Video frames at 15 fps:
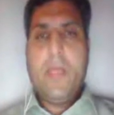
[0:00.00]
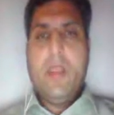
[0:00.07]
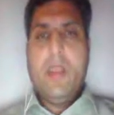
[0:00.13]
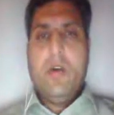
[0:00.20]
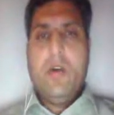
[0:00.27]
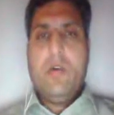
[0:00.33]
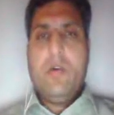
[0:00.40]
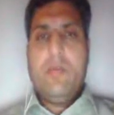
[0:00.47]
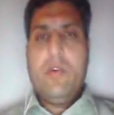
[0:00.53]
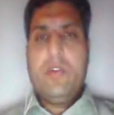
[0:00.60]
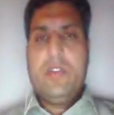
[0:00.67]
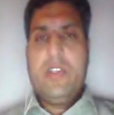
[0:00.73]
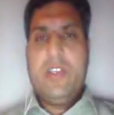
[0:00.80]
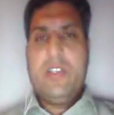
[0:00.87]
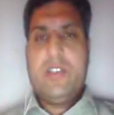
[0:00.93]
Among
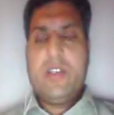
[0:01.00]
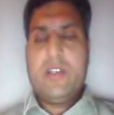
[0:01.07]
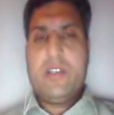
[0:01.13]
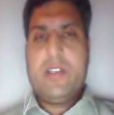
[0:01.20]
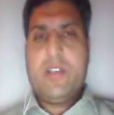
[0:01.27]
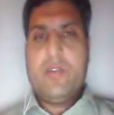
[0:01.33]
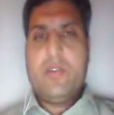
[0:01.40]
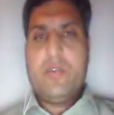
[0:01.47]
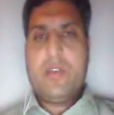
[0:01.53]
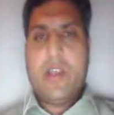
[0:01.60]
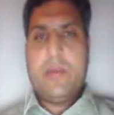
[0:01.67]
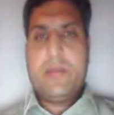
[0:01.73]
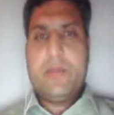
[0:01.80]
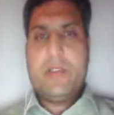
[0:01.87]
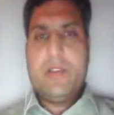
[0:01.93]
these
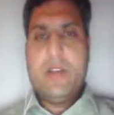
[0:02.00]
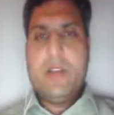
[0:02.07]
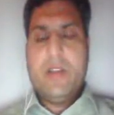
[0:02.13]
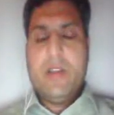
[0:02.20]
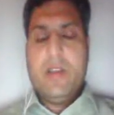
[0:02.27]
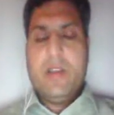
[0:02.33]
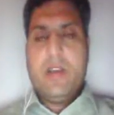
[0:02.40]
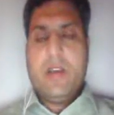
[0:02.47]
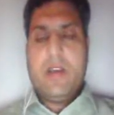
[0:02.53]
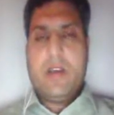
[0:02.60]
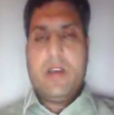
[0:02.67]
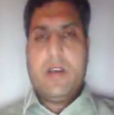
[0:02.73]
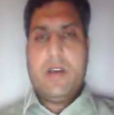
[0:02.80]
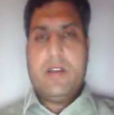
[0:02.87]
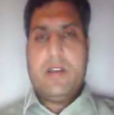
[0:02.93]
serotypes,
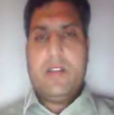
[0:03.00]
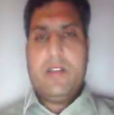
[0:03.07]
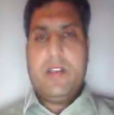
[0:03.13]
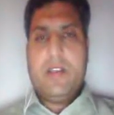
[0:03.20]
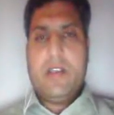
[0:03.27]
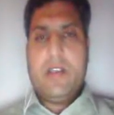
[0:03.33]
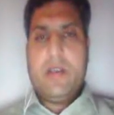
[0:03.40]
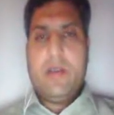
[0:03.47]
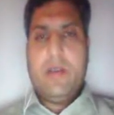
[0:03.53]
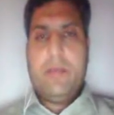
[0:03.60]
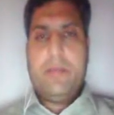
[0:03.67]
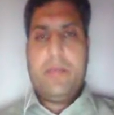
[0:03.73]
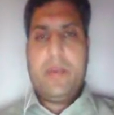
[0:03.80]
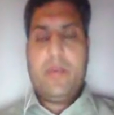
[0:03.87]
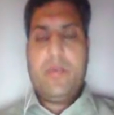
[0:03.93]
the
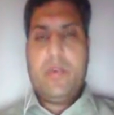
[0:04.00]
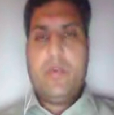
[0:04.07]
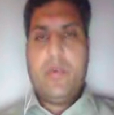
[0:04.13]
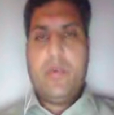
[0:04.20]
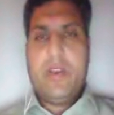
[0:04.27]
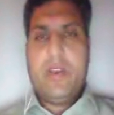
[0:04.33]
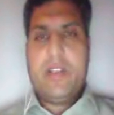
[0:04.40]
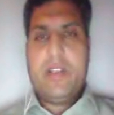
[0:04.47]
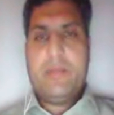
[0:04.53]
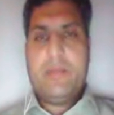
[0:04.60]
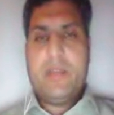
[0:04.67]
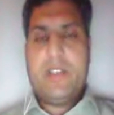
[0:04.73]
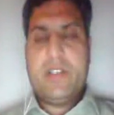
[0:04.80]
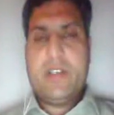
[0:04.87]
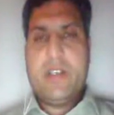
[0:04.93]
PV1 is
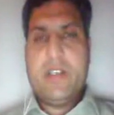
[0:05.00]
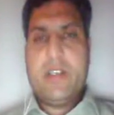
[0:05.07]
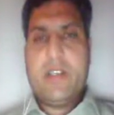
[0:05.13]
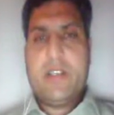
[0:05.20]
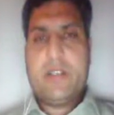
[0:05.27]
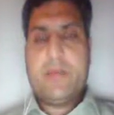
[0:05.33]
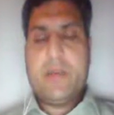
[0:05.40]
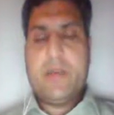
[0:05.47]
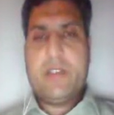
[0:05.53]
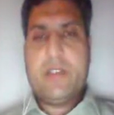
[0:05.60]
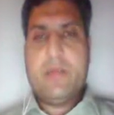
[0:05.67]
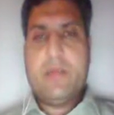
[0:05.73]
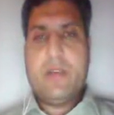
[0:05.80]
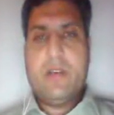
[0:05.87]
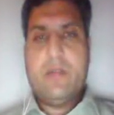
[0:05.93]
basically
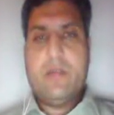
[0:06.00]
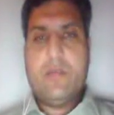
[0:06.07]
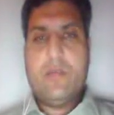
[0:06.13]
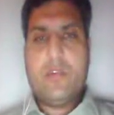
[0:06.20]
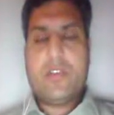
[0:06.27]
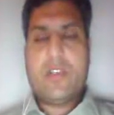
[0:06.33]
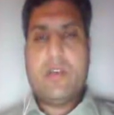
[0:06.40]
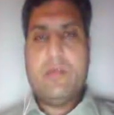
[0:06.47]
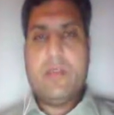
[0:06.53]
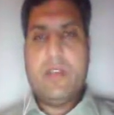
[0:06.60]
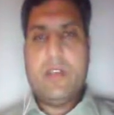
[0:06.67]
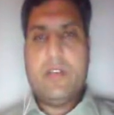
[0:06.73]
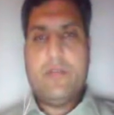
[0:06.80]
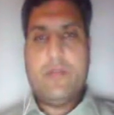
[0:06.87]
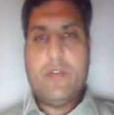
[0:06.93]
responsible most
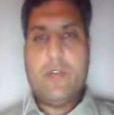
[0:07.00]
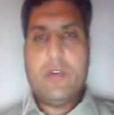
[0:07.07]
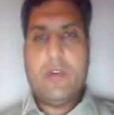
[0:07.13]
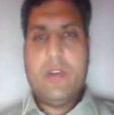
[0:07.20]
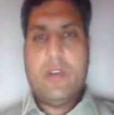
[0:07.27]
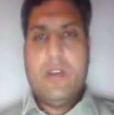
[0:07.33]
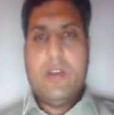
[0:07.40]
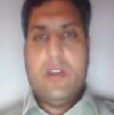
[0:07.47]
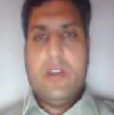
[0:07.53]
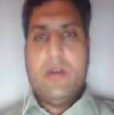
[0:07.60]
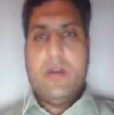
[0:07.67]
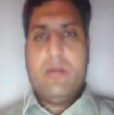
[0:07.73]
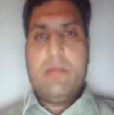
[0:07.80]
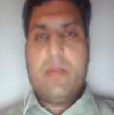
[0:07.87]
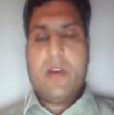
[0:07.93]
commonly for
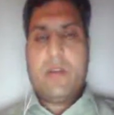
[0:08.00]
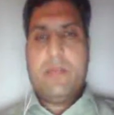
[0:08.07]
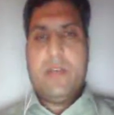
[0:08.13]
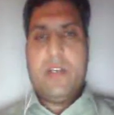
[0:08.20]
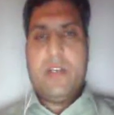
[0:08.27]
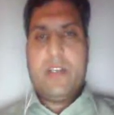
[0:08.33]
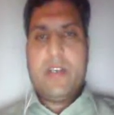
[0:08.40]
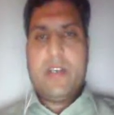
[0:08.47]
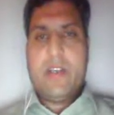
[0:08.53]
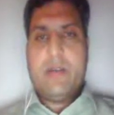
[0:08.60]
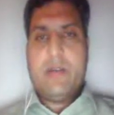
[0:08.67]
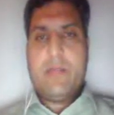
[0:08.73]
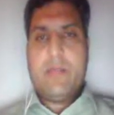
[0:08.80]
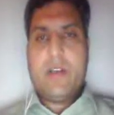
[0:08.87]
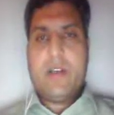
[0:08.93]
morbidity
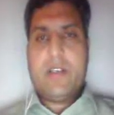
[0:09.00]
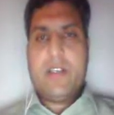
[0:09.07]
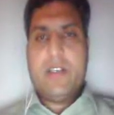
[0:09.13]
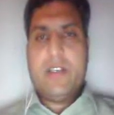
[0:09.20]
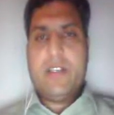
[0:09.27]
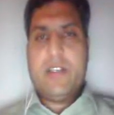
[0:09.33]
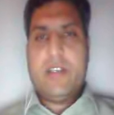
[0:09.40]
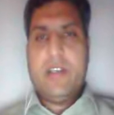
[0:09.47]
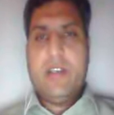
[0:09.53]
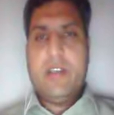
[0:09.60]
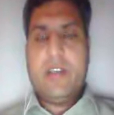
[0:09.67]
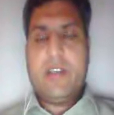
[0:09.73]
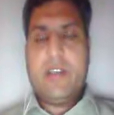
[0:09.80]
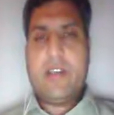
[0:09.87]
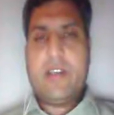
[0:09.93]
and mortality
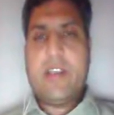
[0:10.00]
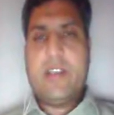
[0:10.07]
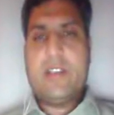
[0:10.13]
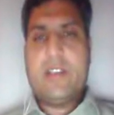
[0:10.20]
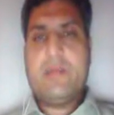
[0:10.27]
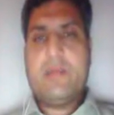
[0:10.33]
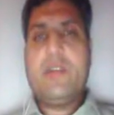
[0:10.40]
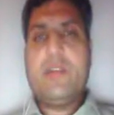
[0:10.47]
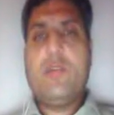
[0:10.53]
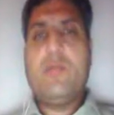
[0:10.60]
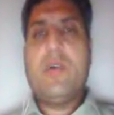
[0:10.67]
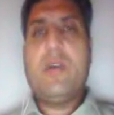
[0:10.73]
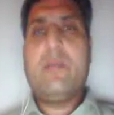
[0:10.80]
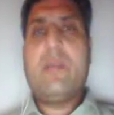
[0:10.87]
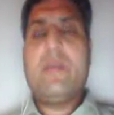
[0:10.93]
in case of
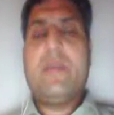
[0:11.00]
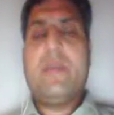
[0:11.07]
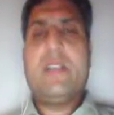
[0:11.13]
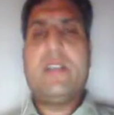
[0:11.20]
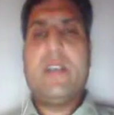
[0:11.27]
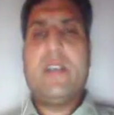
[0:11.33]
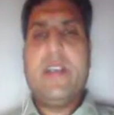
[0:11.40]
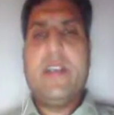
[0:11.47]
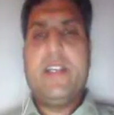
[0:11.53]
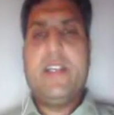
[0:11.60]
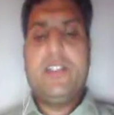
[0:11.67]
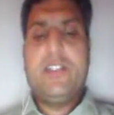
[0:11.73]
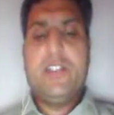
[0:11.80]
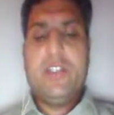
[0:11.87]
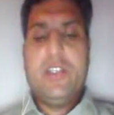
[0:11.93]
newborn babies
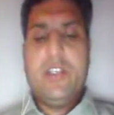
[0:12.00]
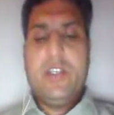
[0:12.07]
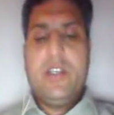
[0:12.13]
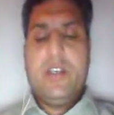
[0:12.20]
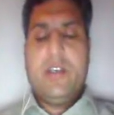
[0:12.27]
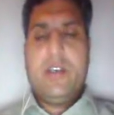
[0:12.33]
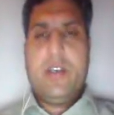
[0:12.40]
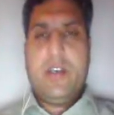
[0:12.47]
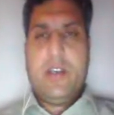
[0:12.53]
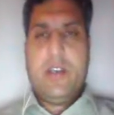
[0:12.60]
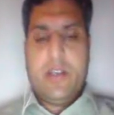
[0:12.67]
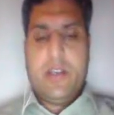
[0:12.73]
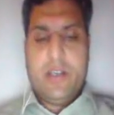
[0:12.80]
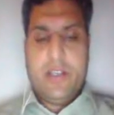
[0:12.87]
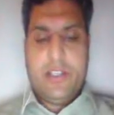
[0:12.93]
and
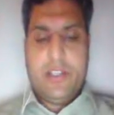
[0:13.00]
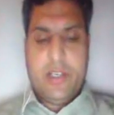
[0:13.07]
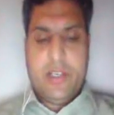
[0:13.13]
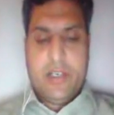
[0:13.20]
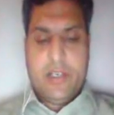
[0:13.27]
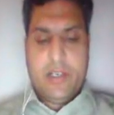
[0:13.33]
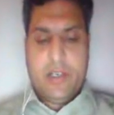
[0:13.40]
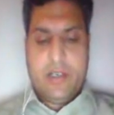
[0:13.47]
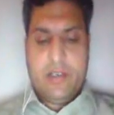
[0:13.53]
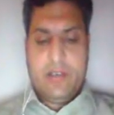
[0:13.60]
children.